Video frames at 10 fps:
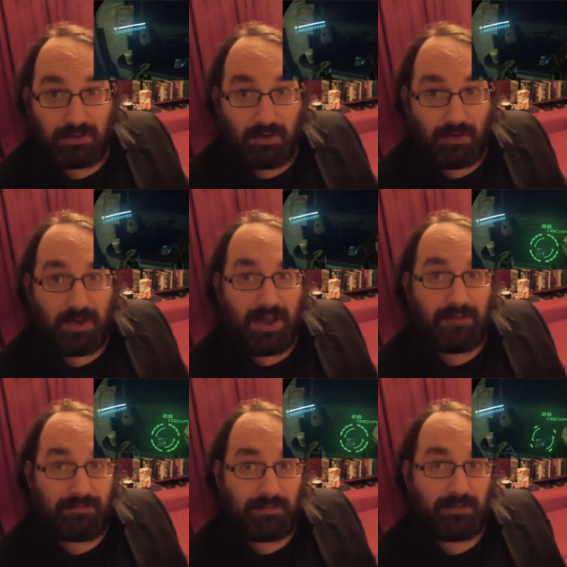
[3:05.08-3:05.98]
co
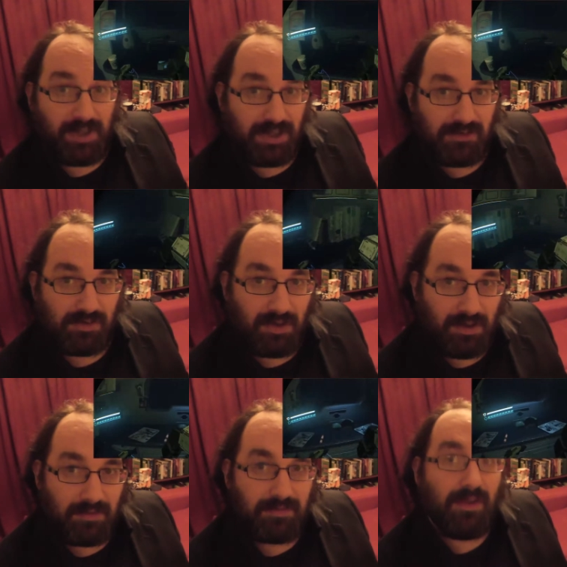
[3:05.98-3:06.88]
uh, fabrication
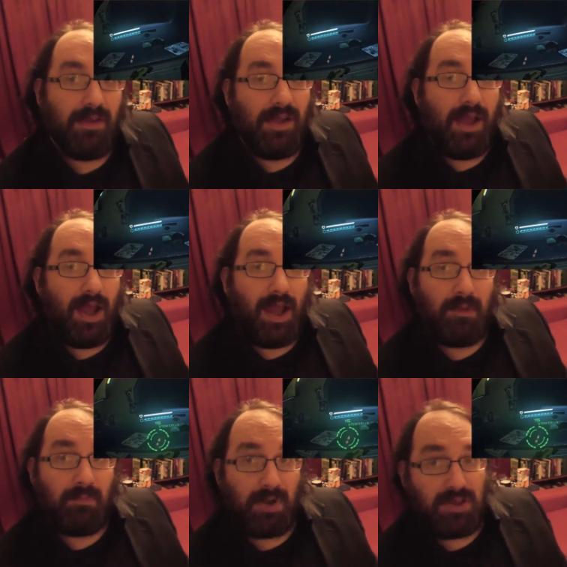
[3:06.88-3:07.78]
codes,
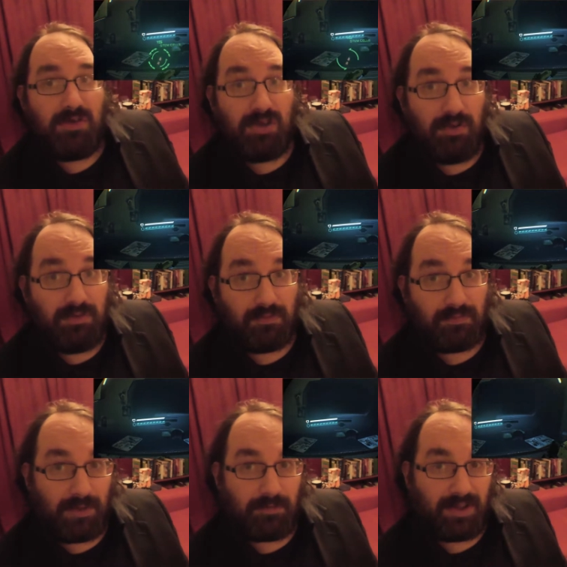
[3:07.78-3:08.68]
and when you use the
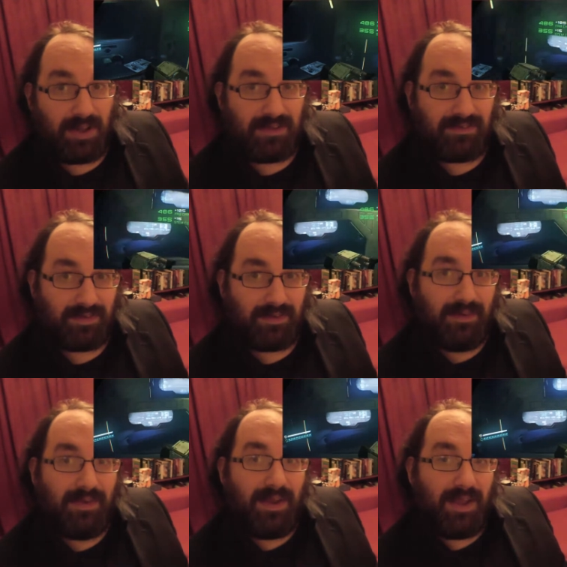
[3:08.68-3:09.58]
fabricator,
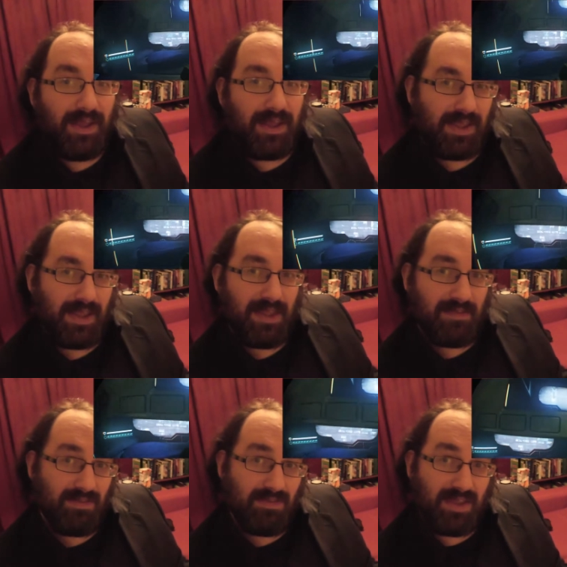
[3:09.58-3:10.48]

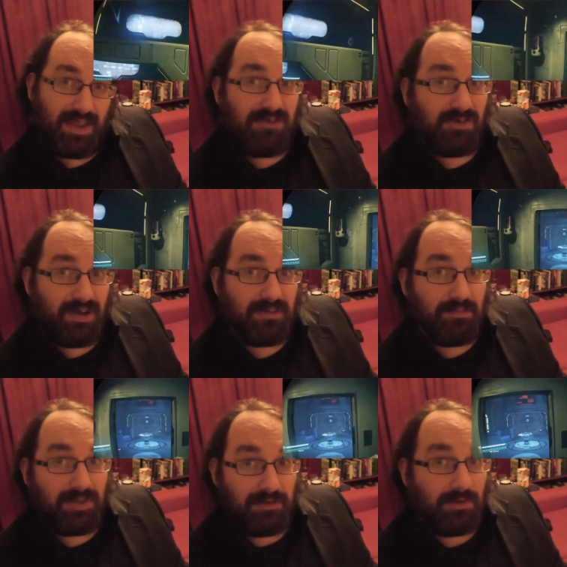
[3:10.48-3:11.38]
each
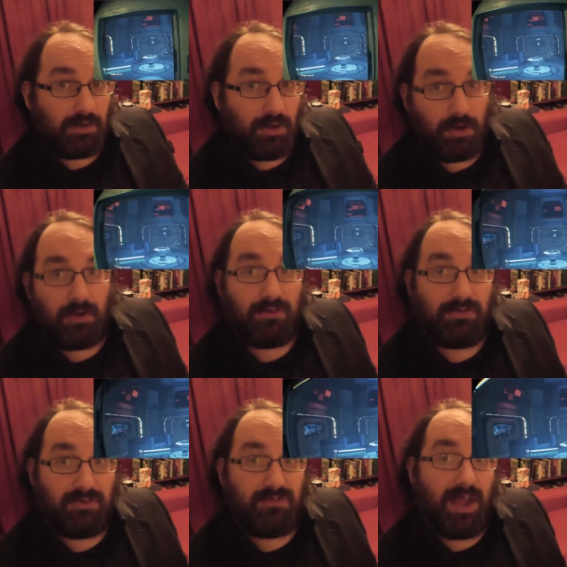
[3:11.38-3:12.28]
item doesn't
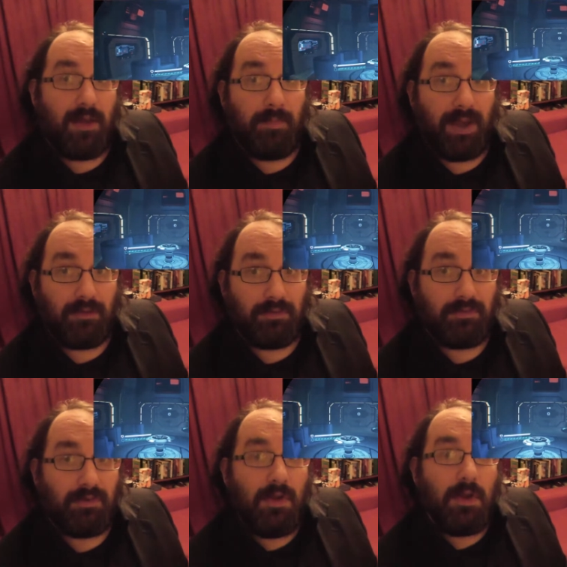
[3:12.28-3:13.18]
cost a set
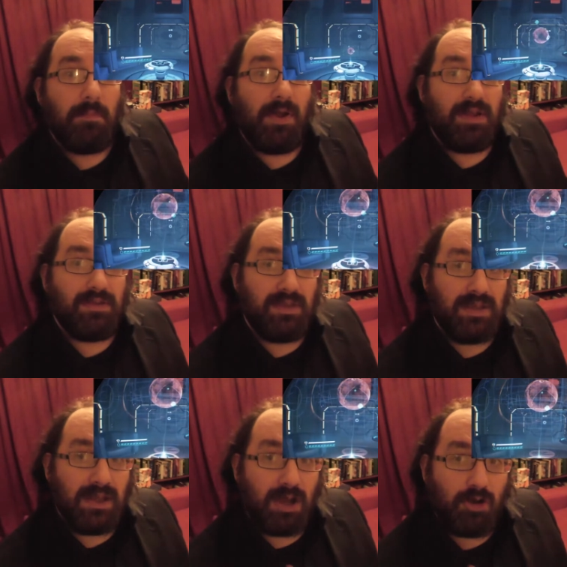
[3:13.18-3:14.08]
amount, but
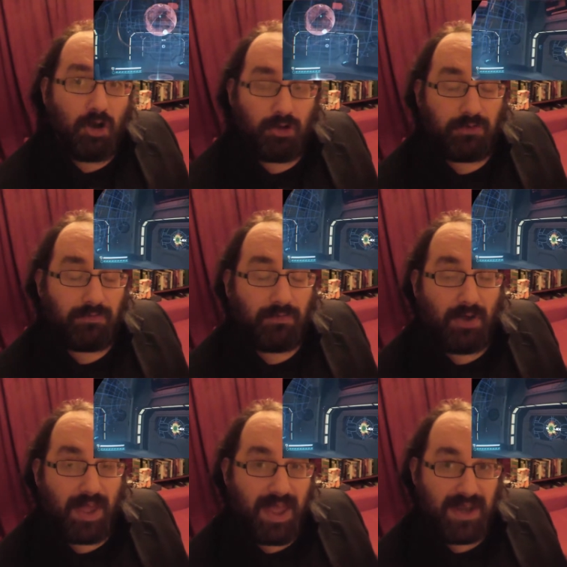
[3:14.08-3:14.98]
the cost
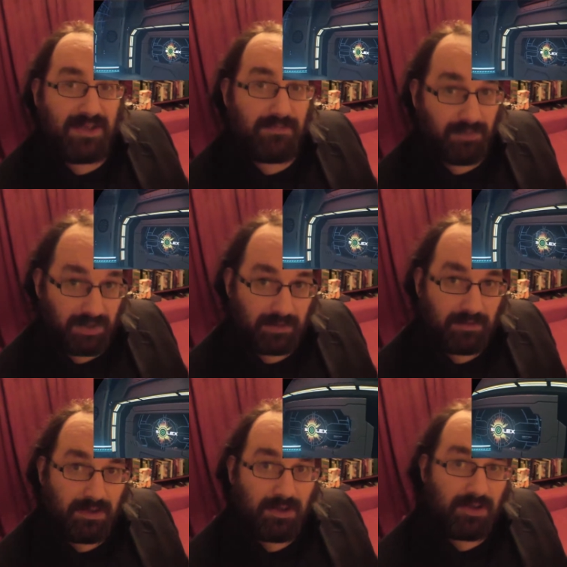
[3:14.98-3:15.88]
for
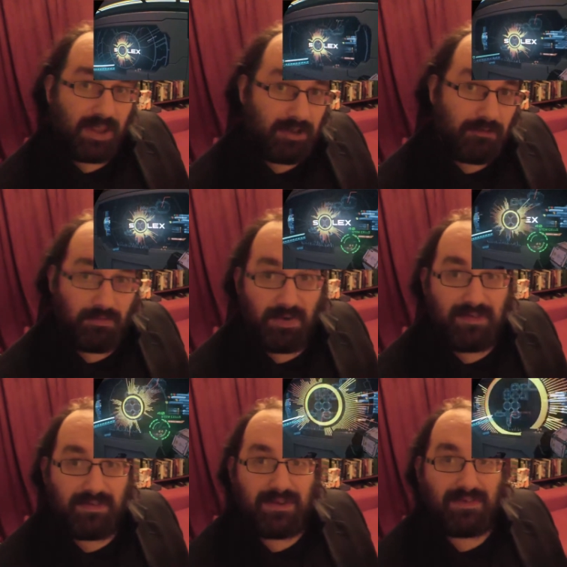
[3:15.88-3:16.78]
anything
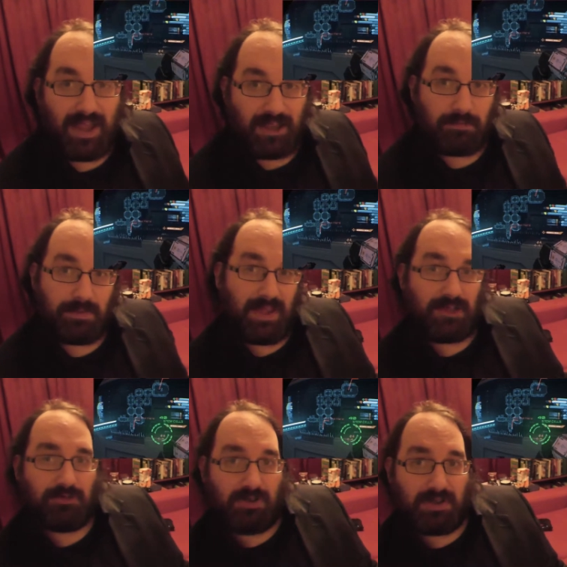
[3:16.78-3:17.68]
increases
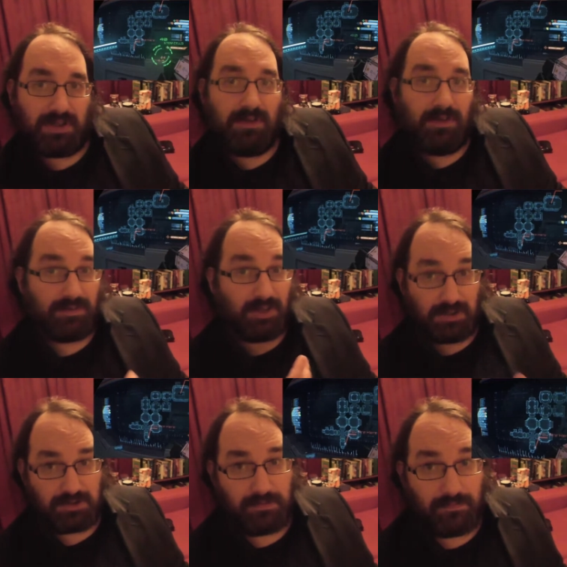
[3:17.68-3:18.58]
exponentially.
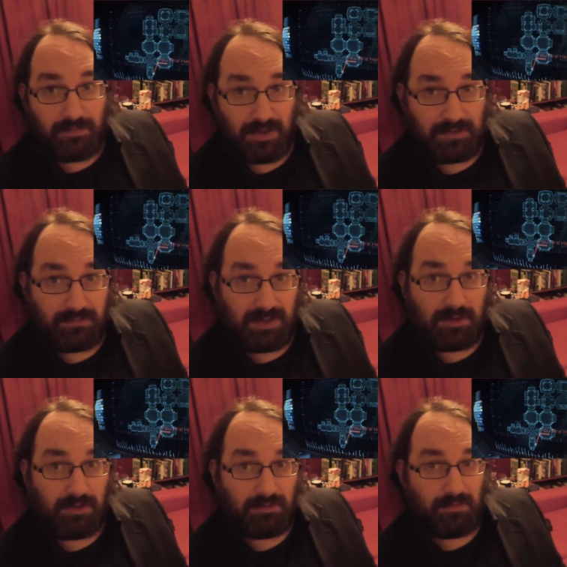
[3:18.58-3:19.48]
So the first thing
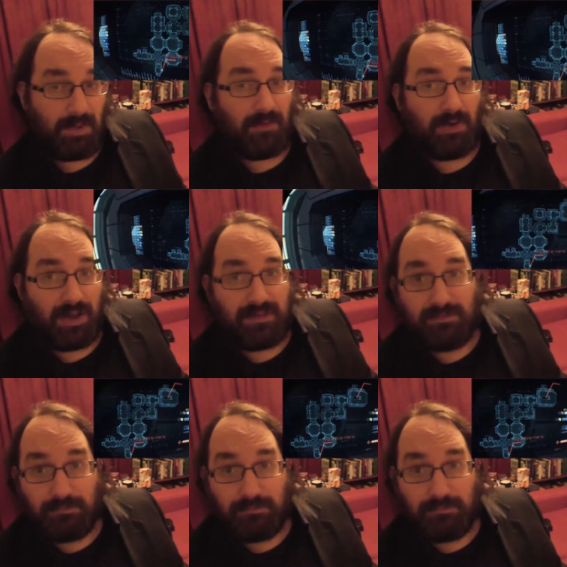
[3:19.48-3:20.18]
costs about like